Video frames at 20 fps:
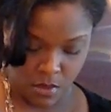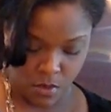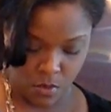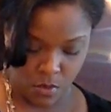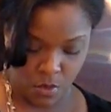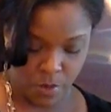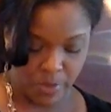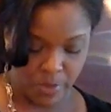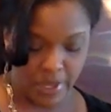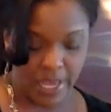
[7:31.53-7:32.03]

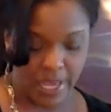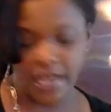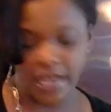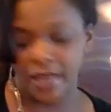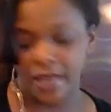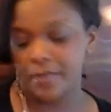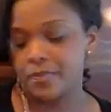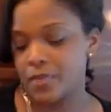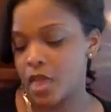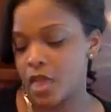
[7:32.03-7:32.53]
we're
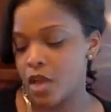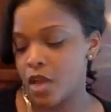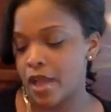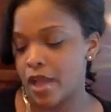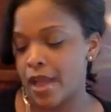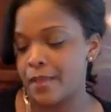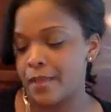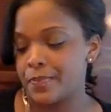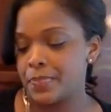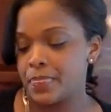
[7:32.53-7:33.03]
plating. Okay.
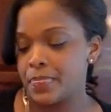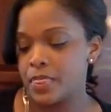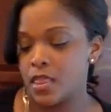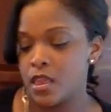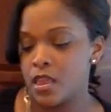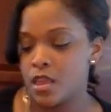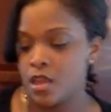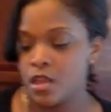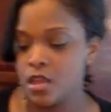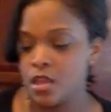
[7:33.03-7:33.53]

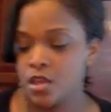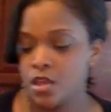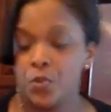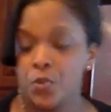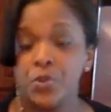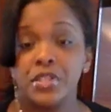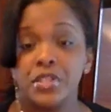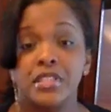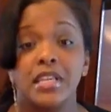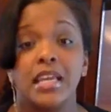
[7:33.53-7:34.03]

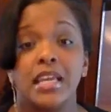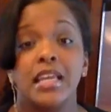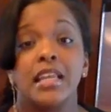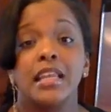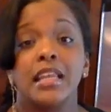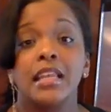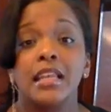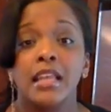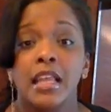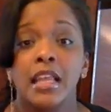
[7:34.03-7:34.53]
We'll
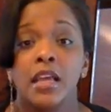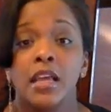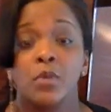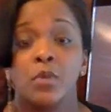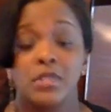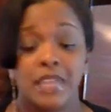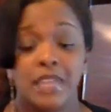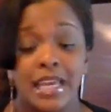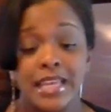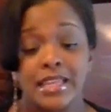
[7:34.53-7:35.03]

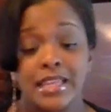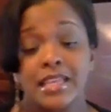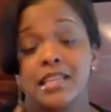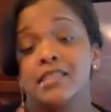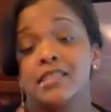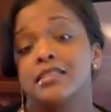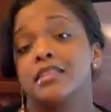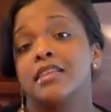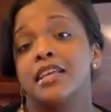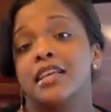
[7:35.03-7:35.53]
take
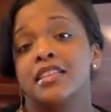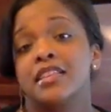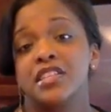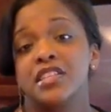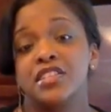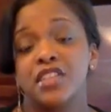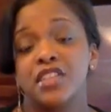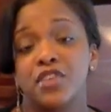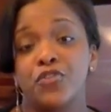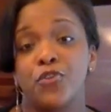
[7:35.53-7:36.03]
this, let
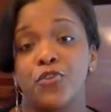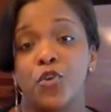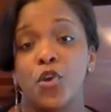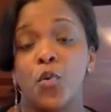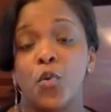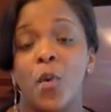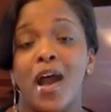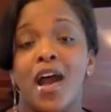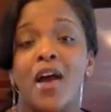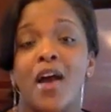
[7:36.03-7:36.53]
this sit for a
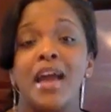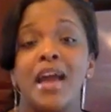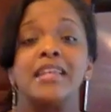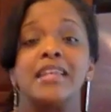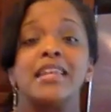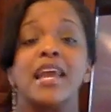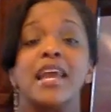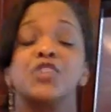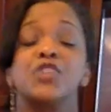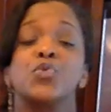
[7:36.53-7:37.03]
while,
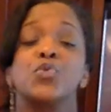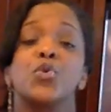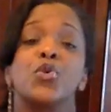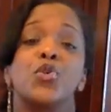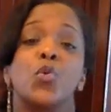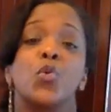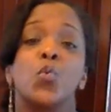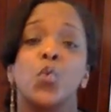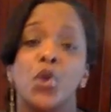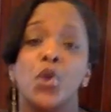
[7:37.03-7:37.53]
and next we're going
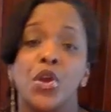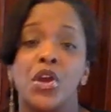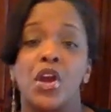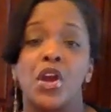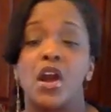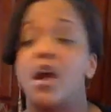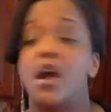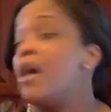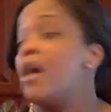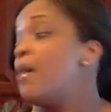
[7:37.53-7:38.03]
to work
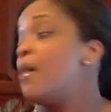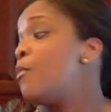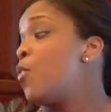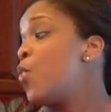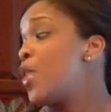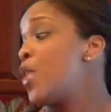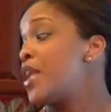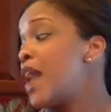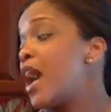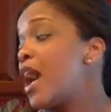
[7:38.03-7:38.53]
on
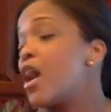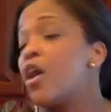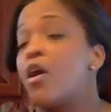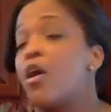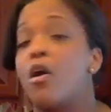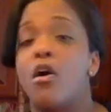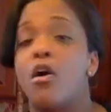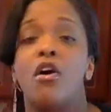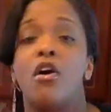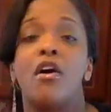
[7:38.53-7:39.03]
our
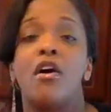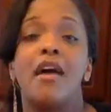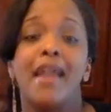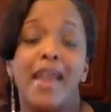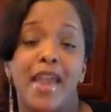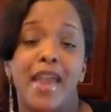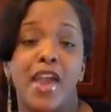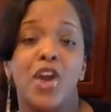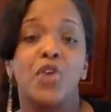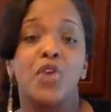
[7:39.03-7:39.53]
All
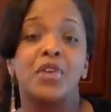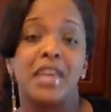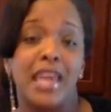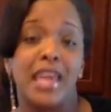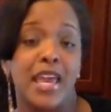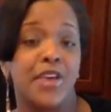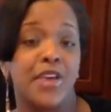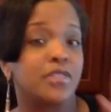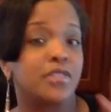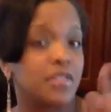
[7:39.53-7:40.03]
Hail
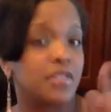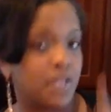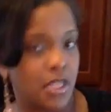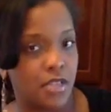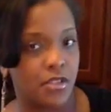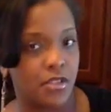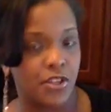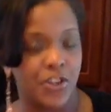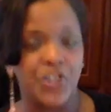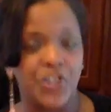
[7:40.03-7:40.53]
Kale
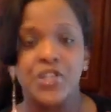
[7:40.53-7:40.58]
Caesar